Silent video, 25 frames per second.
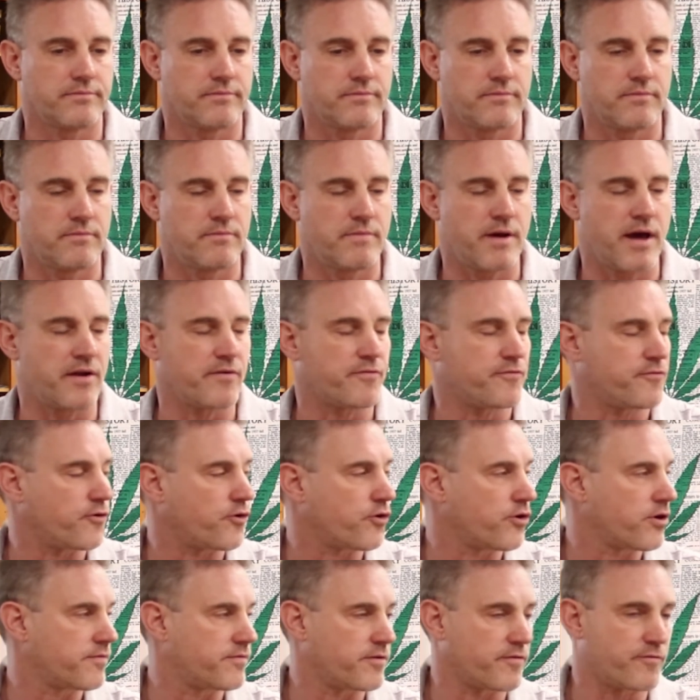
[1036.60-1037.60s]

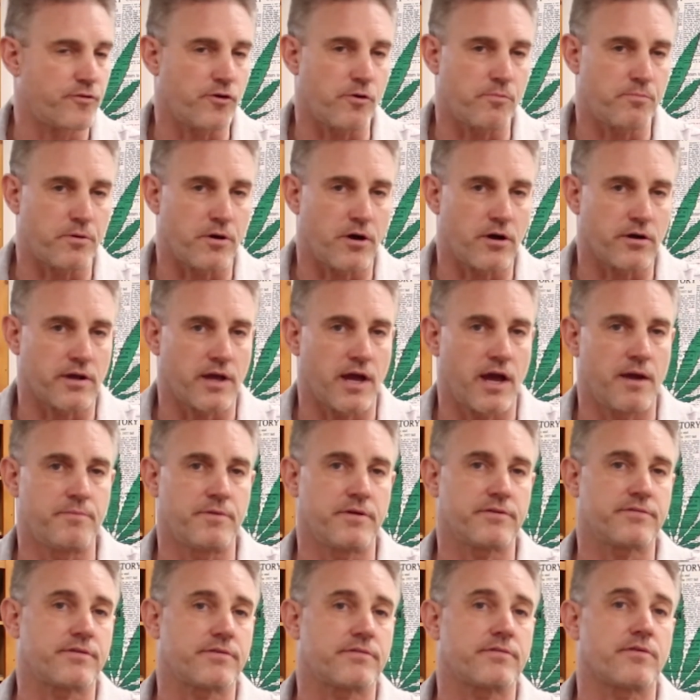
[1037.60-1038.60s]
metaphor of a football game.
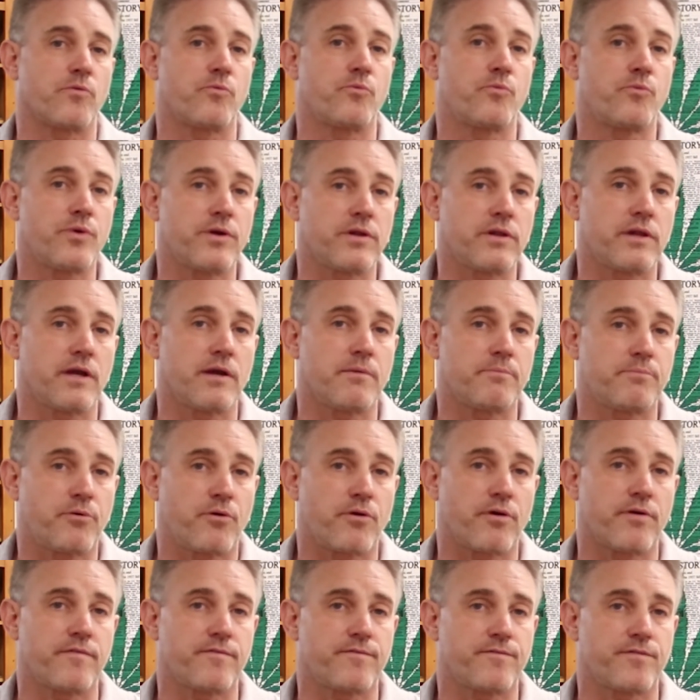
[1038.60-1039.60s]
This is a really
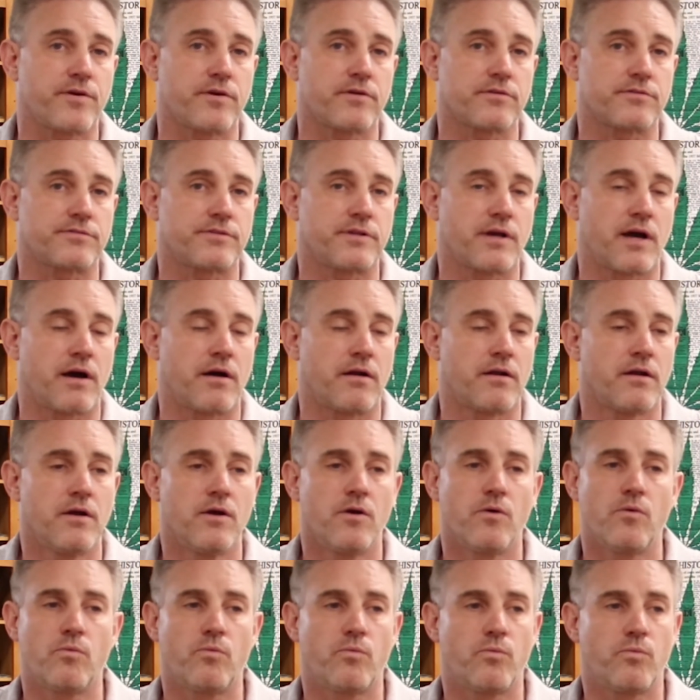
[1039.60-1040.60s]
important first down.
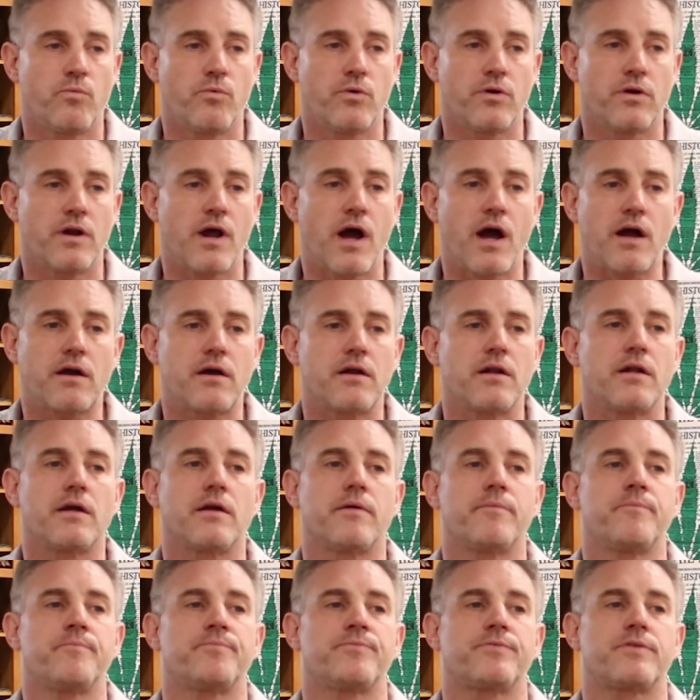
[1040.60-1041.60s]
We're not going to,
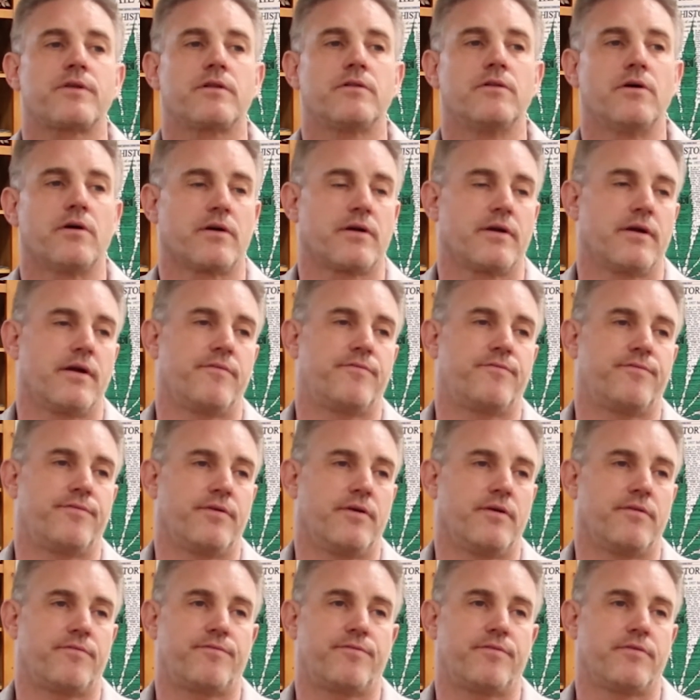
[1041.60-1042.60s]
look,
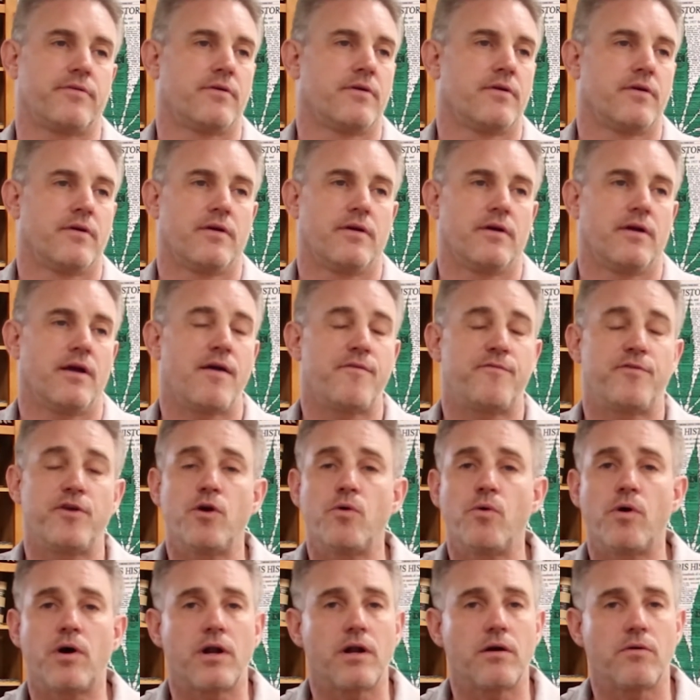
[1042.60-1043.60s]
if
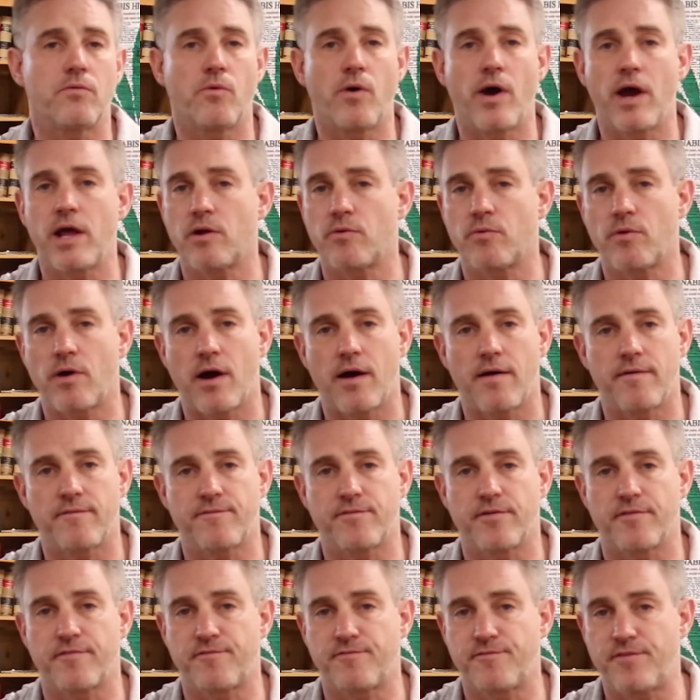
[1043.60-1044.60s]
you want to wait around
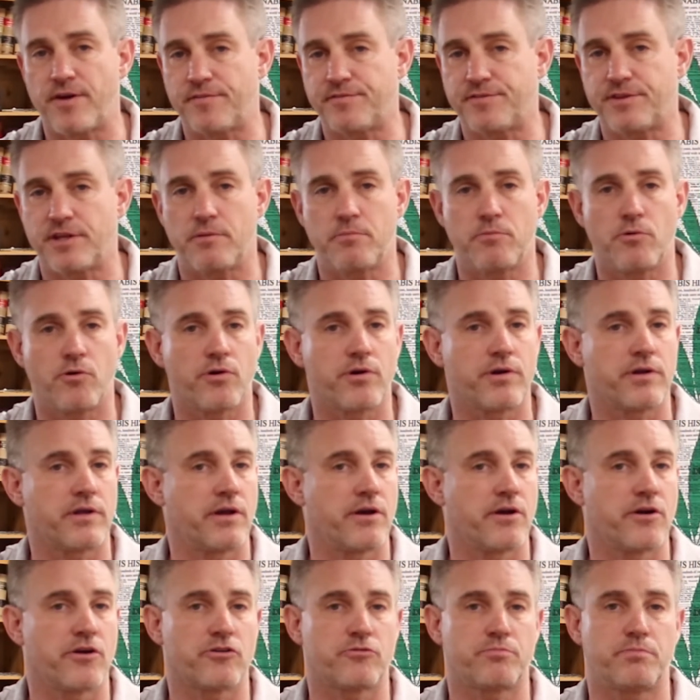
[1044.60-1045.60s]
for 50 more
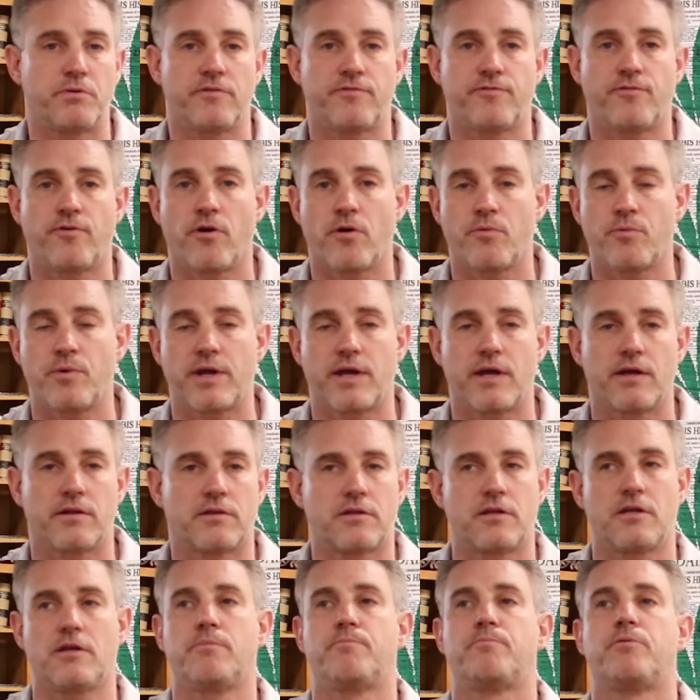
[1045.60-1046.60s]
years before we get
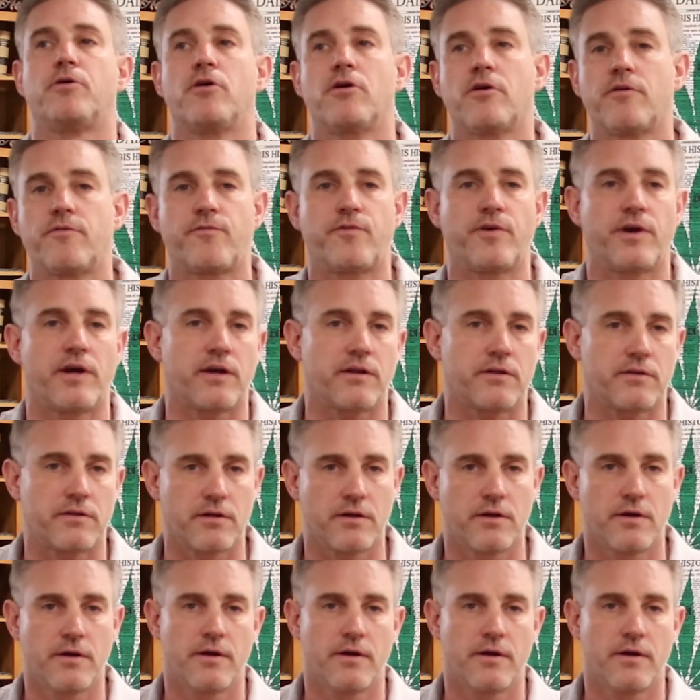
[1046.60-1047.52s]
the perfect,